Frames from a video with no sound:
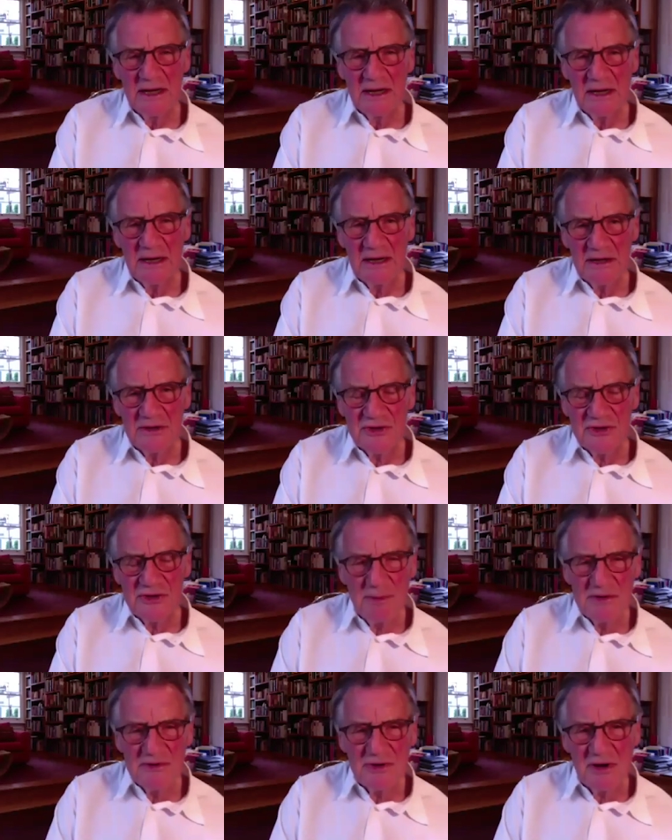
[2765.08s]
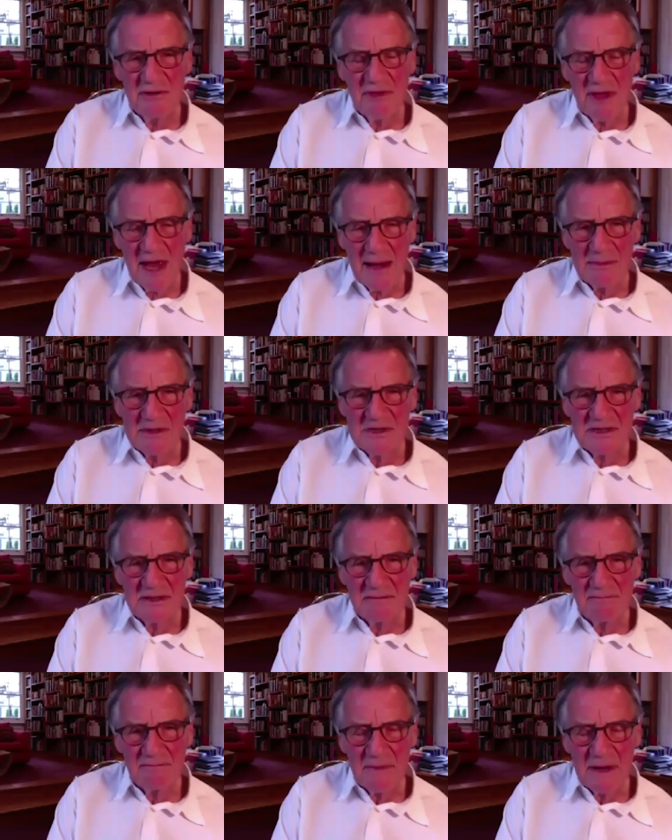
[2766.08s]
uh, tributary of the
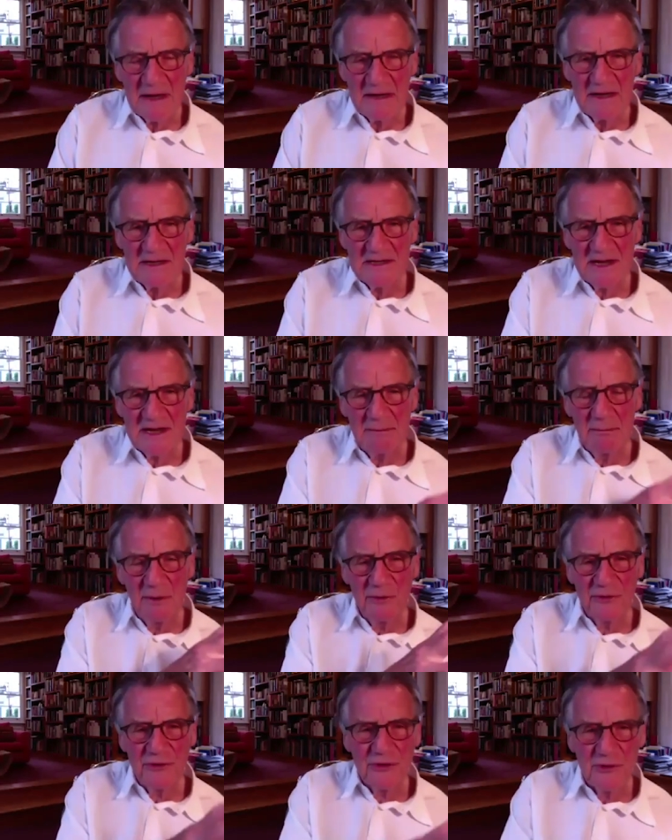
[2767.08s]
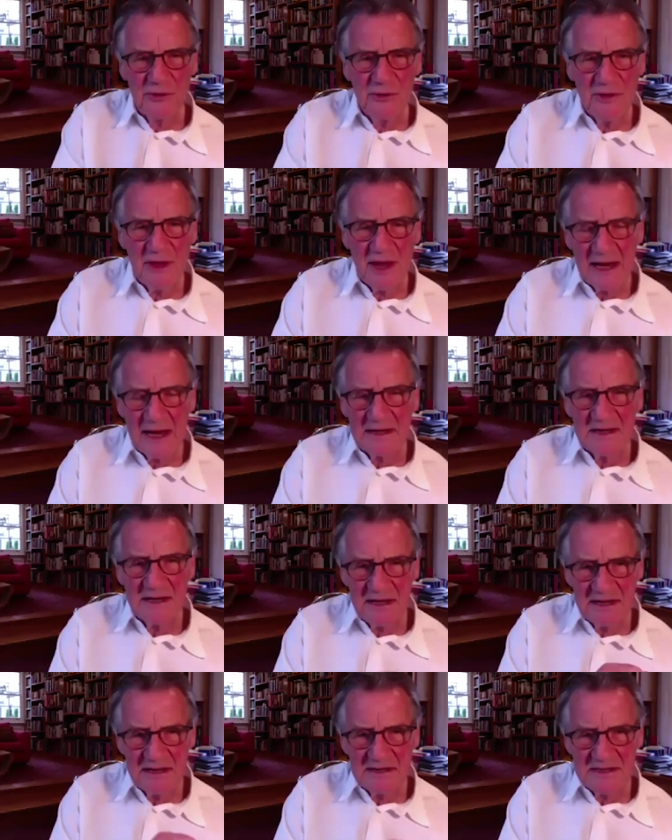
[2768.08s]
Amazon, and it tumbles through the
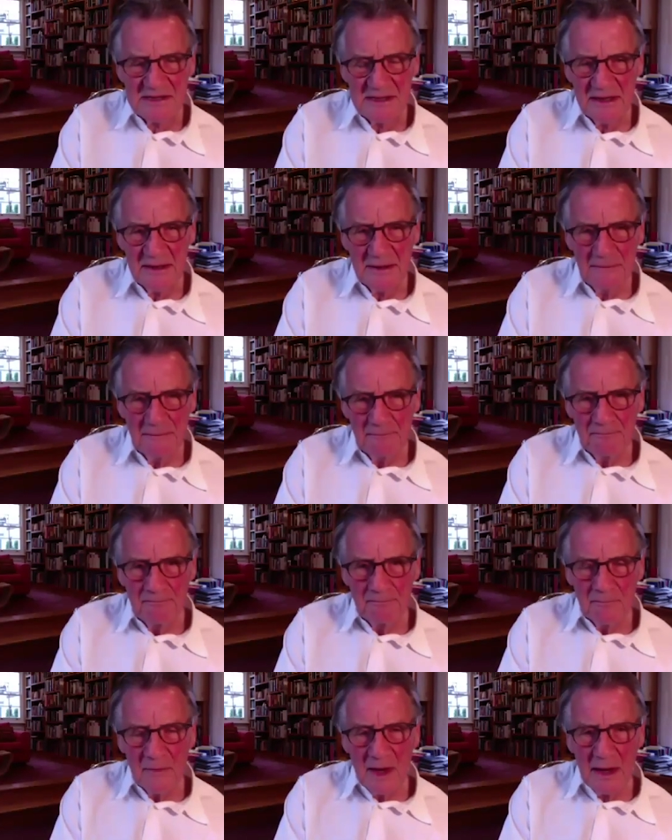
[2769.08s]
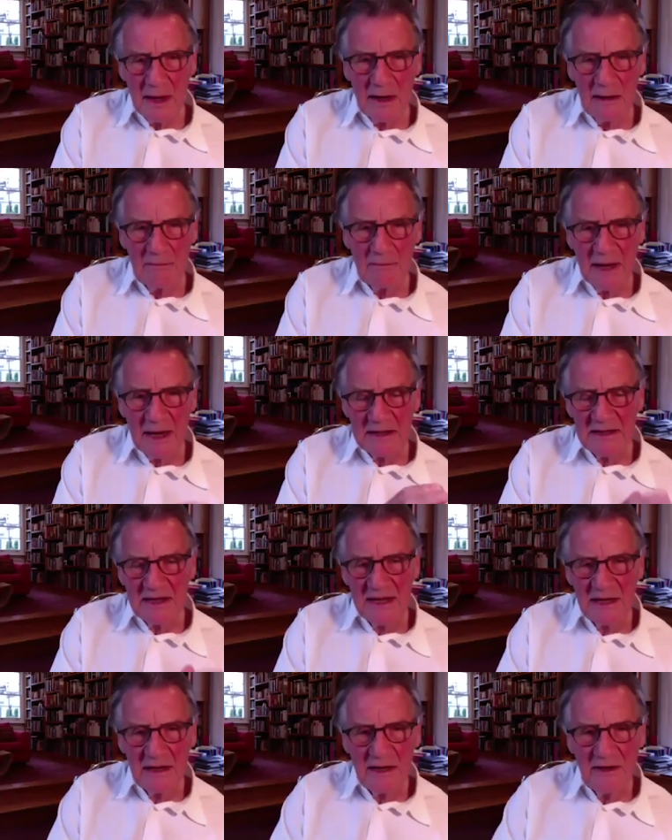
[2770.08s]
Andes um, and
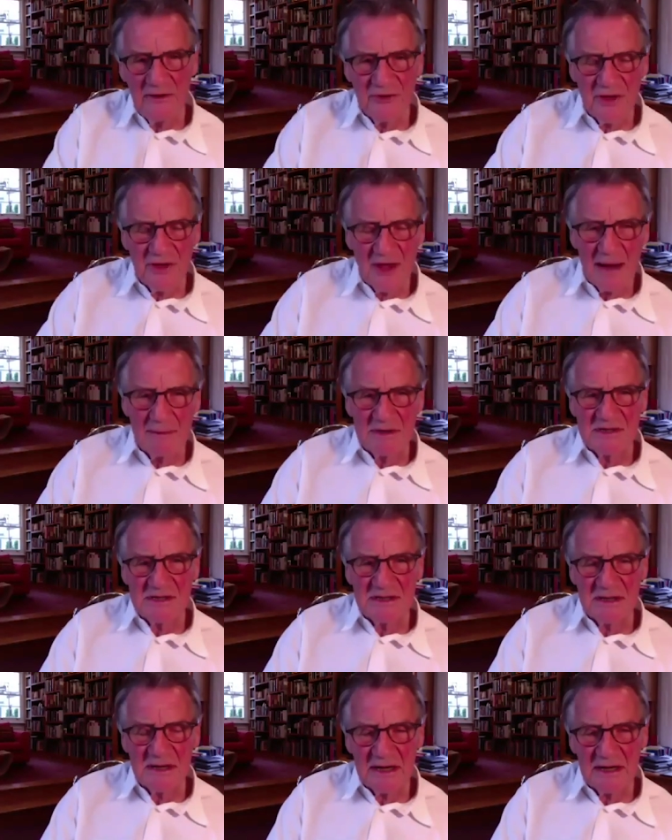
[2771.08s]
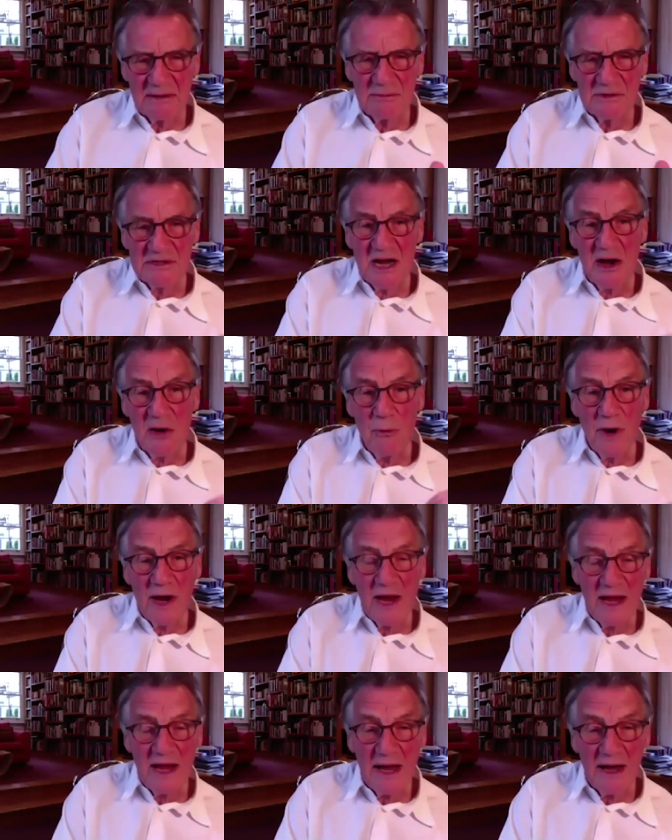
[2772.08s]
then into the Amazon. And it was our
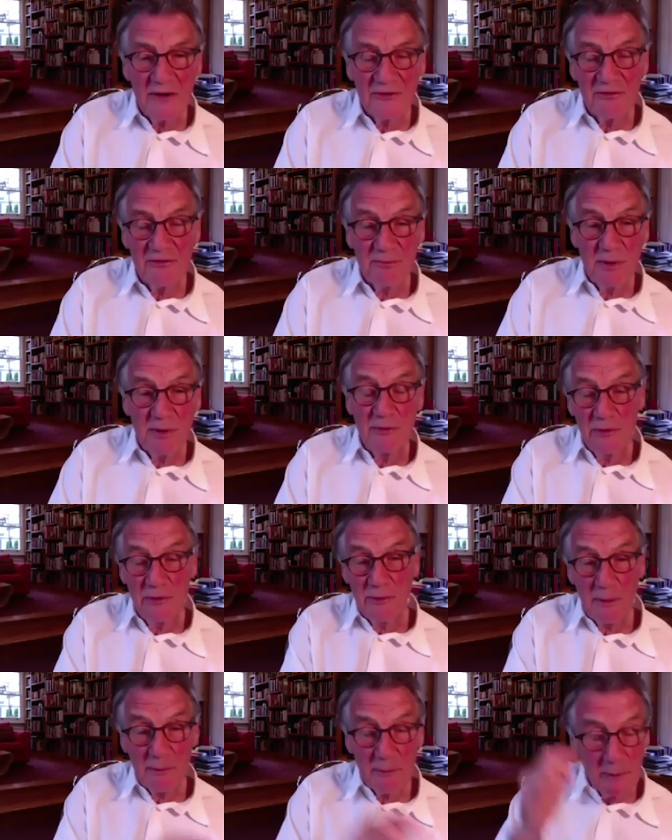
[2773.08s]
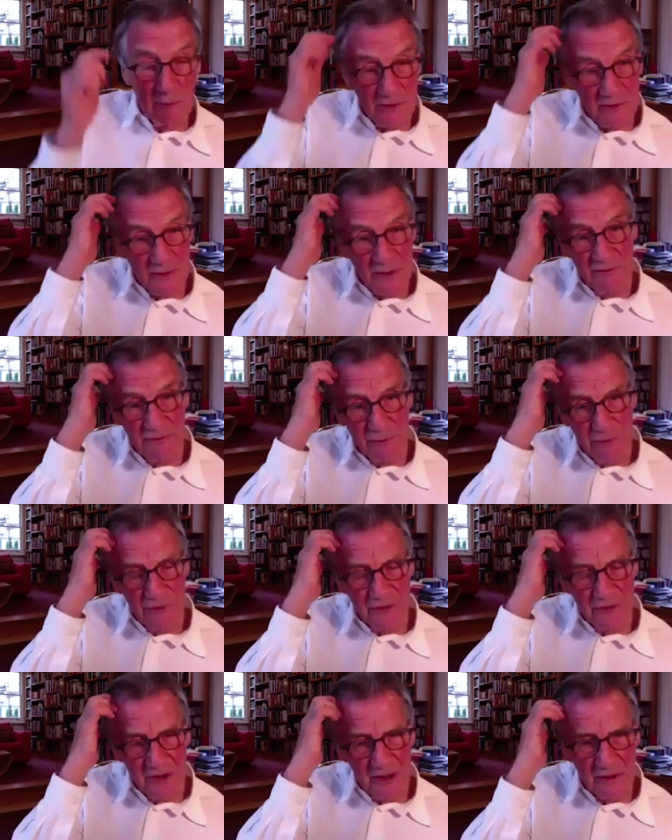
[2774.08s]
way out of Peru when we were doing full
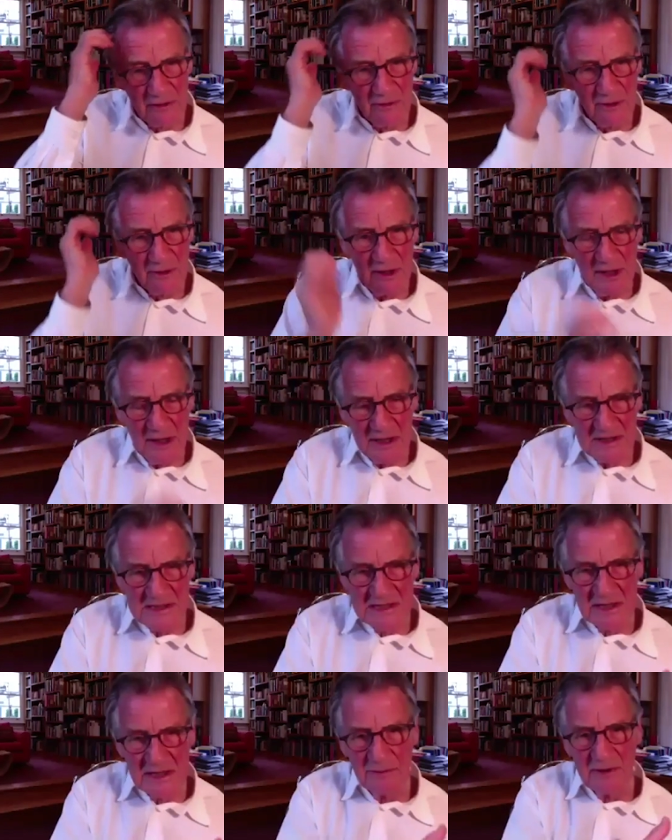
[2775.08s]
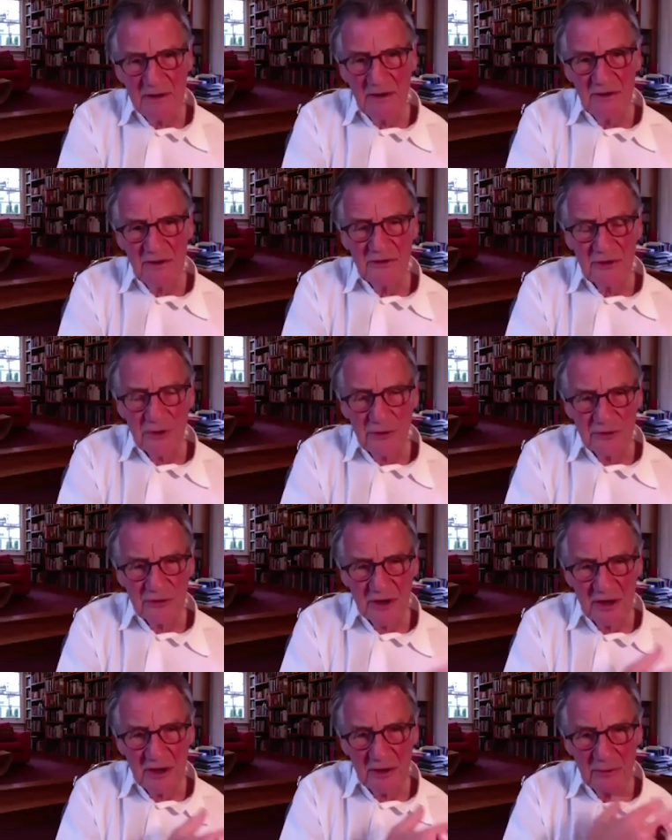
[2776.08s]
circle. So we'd gone to
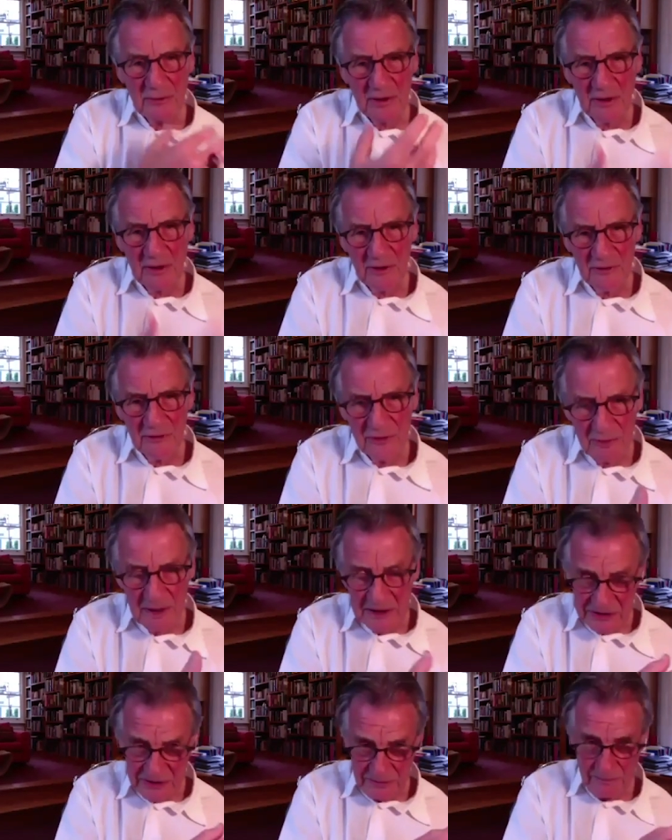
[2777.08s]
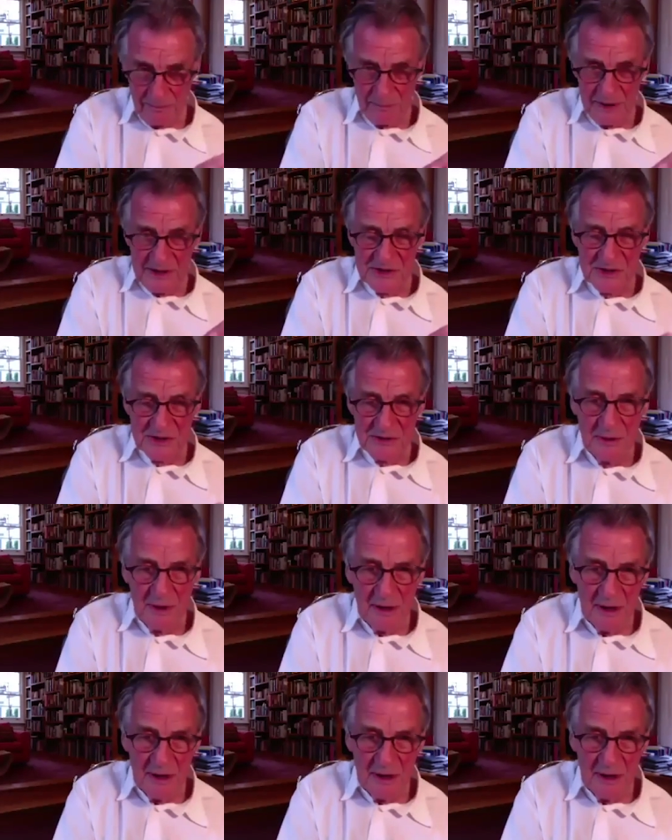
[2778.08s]
Cuzco and we'd gone to Machu Picchu.